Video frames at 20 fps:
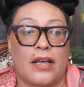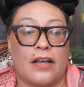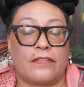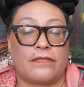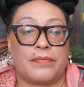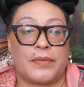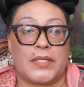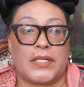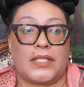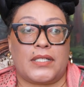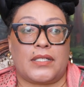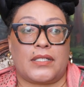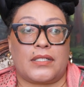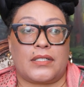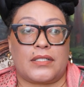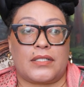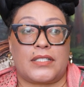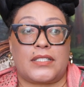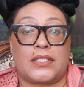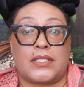of
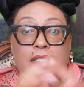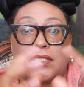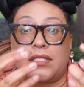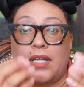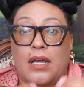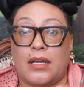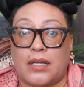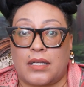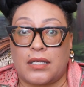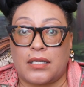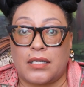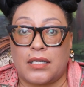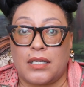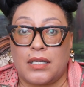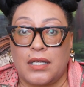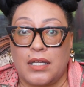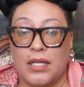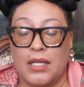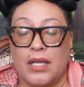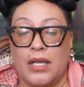being stuck,
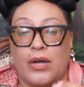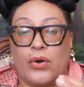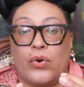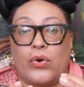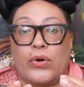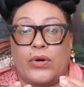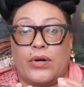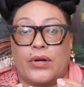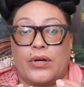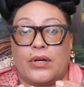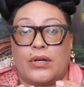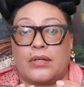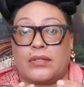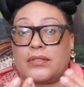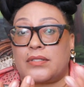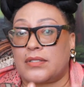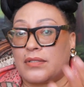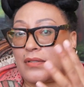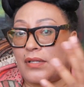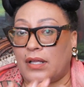or
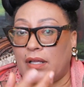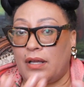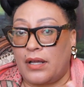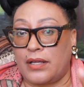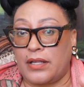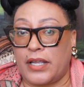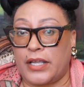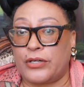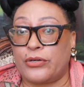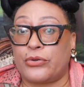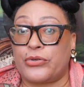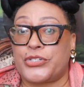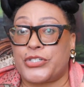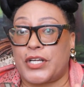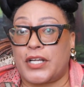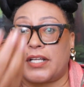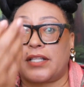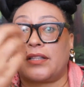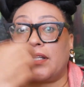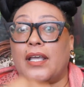
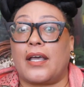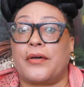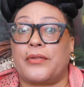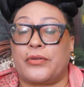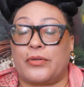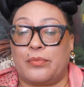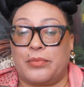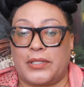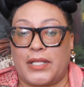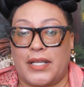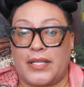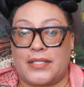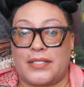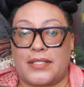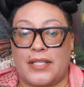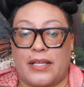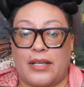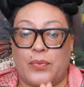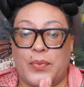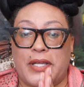inertia in the other
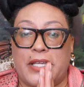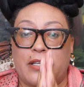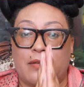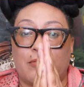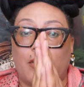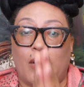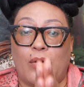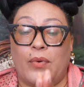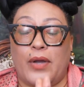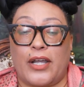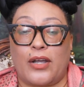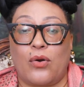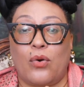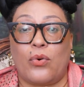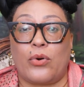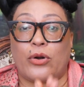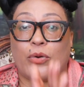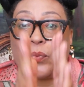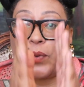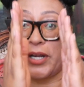place, like we keep going
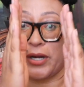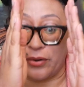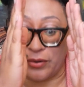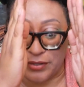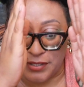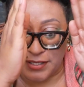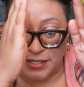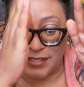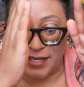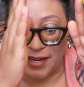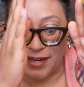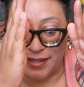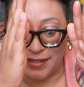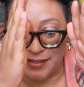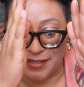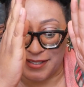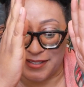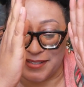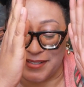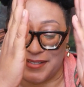or we are
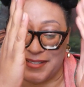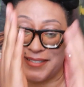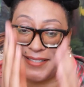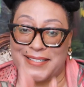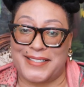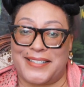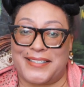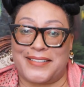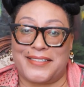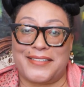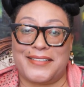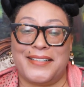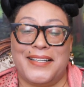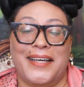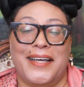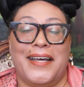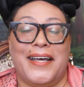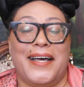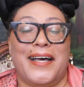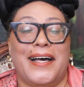standing still.
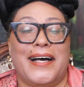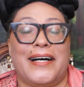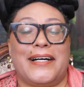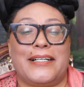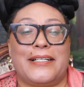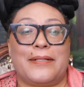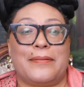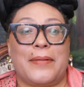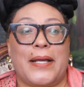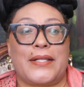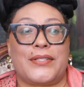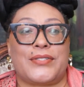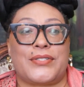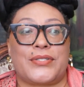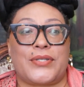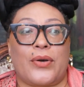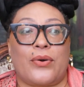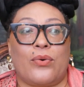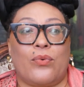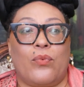And
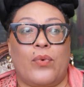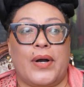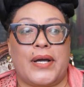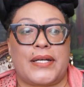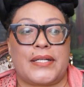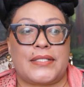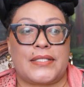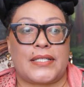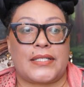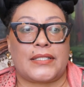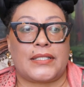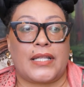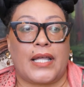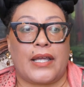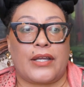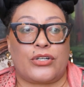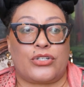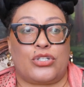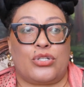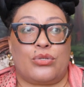so what is it
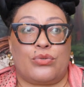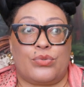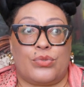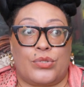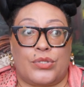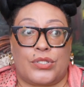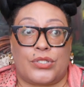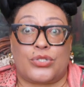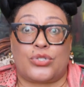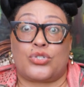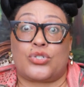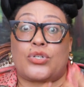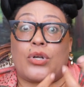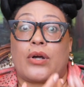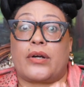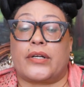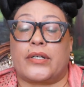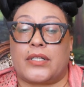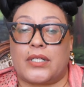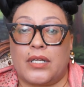like to
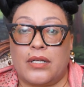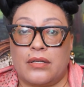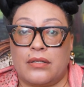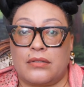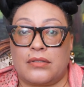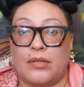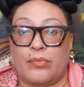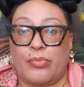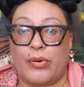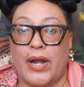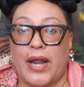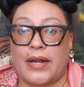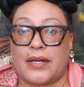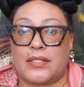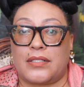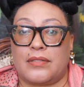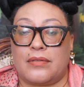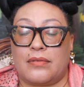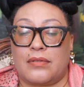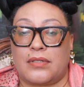start the
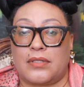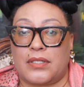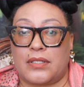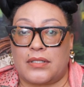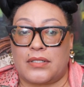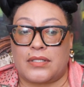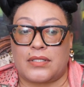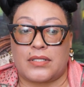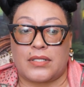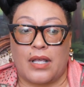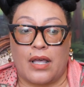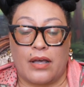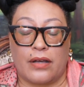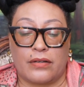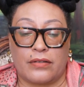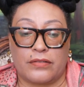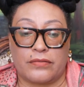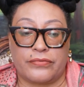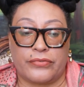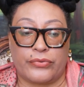practice
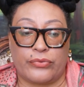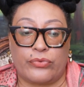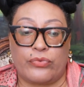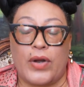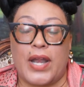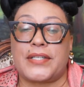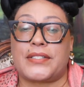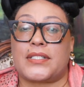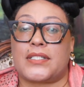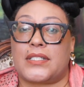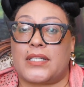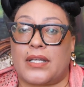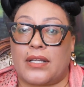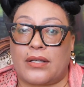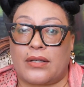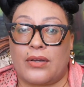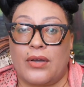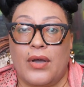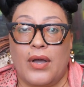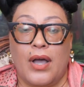of
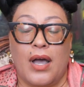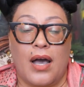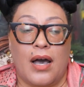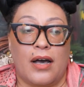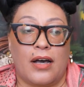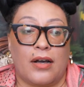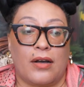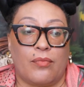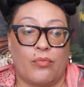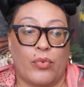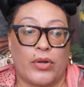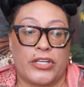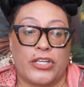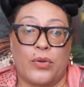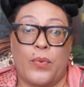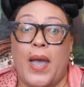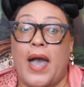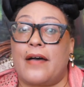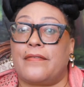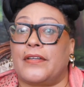resting when
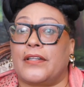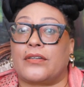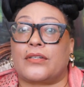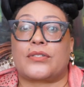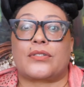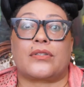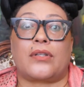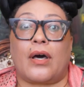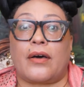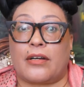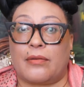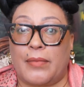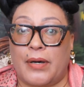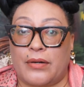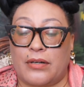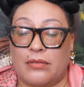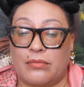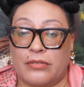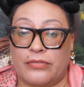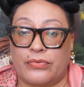you haven't thought
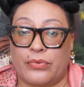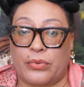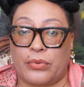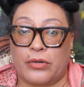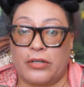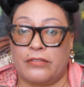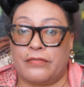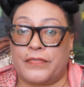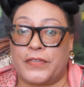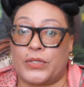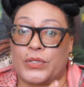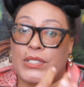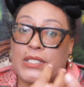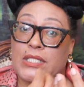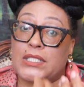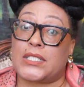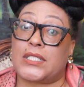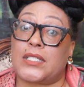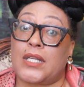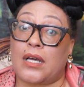about it before and feel
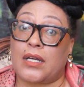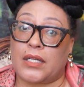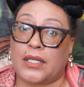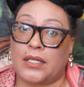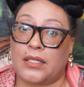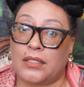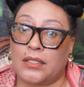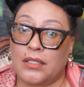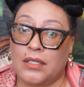stuck?